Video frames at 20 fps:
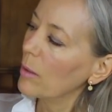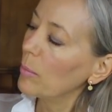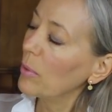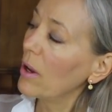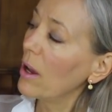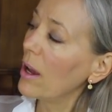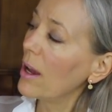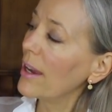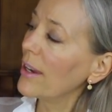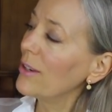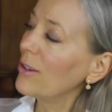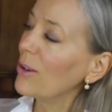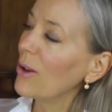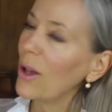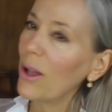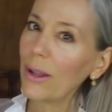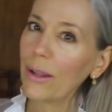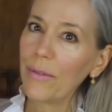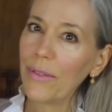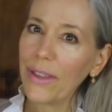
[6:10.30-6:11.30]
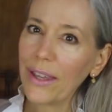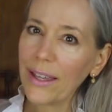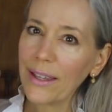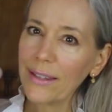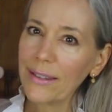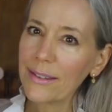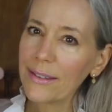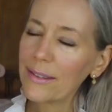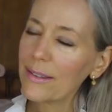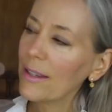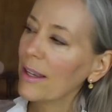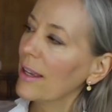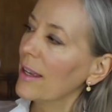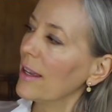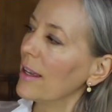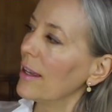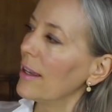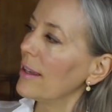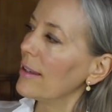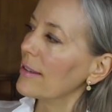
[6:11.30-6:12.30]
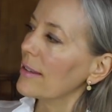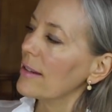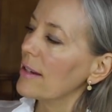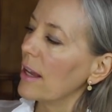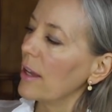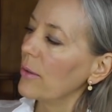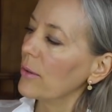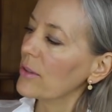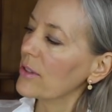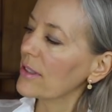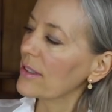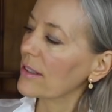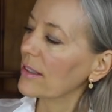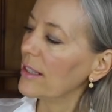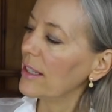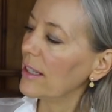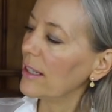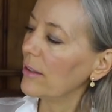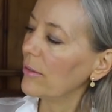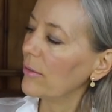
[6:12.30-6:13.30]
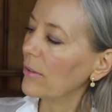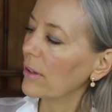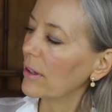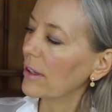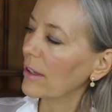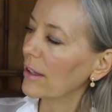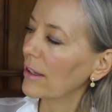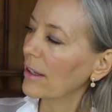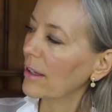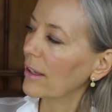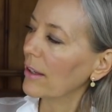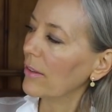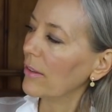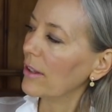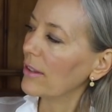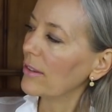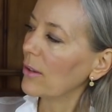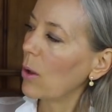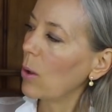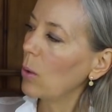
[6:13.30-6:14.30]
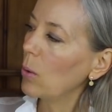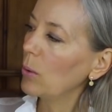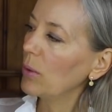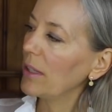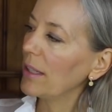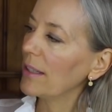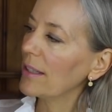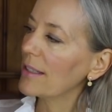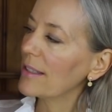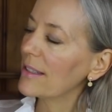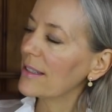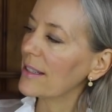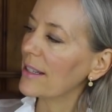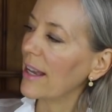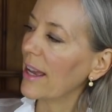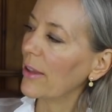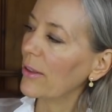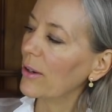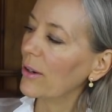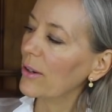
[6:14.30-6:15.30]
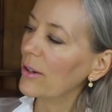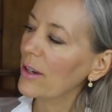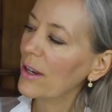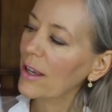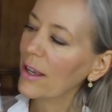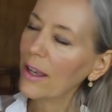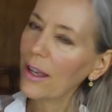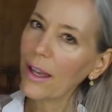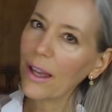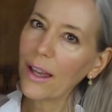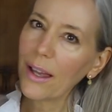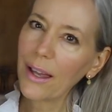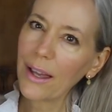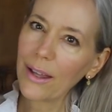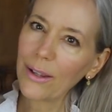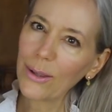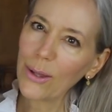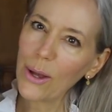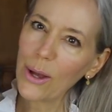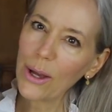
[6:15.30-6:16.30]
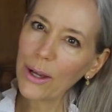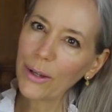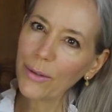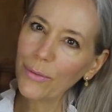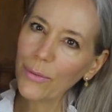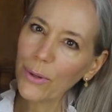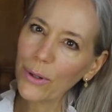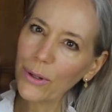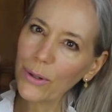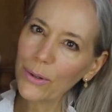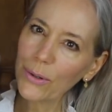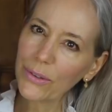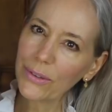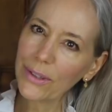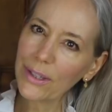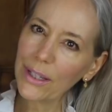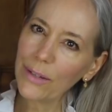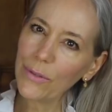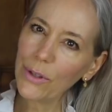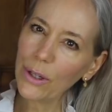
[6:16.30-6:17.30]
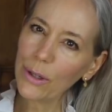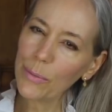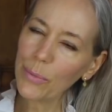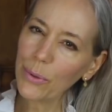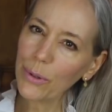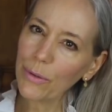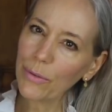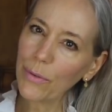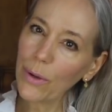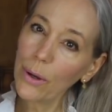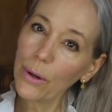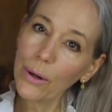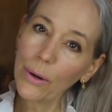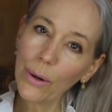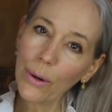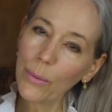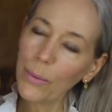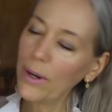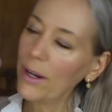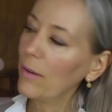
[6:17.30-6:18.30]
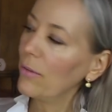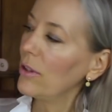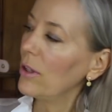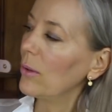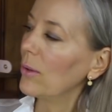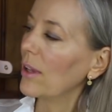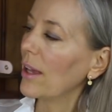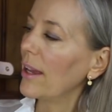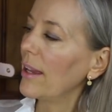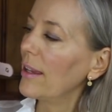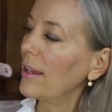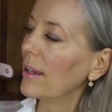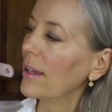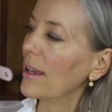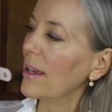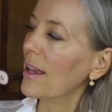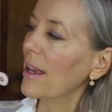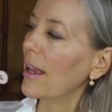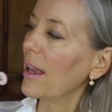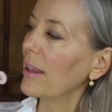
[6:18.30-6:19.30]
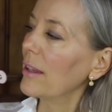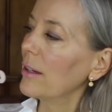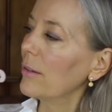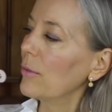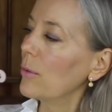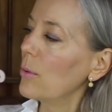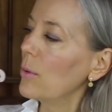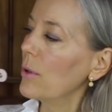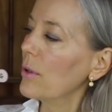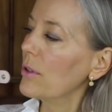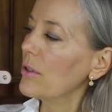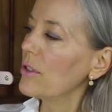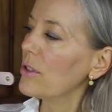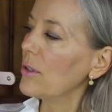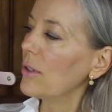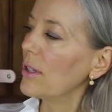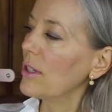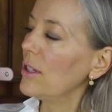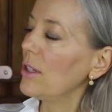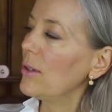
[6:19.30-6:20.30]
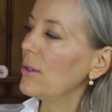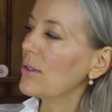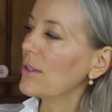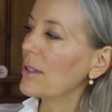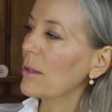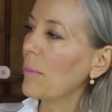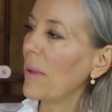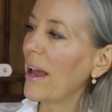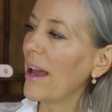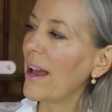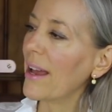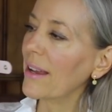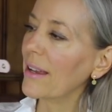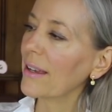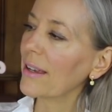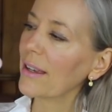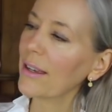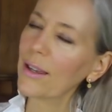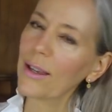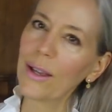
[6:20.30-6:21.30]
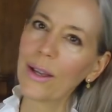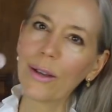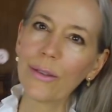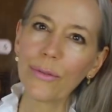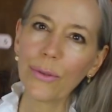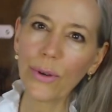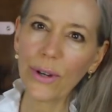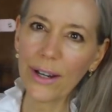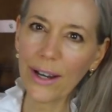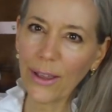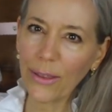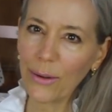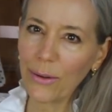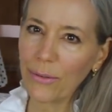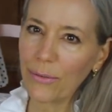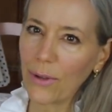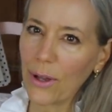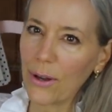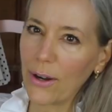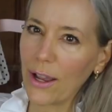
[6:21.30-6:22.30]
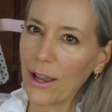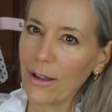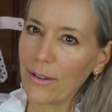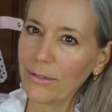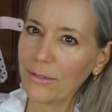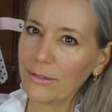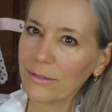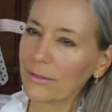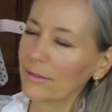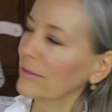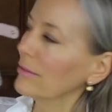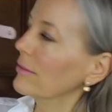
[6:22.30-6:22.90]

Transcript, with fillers: Behind all of this is another sleeve that's holding this together. A long vertical sleeve, you can put a photo or whatever you like. And then of course you can use the back for another photo.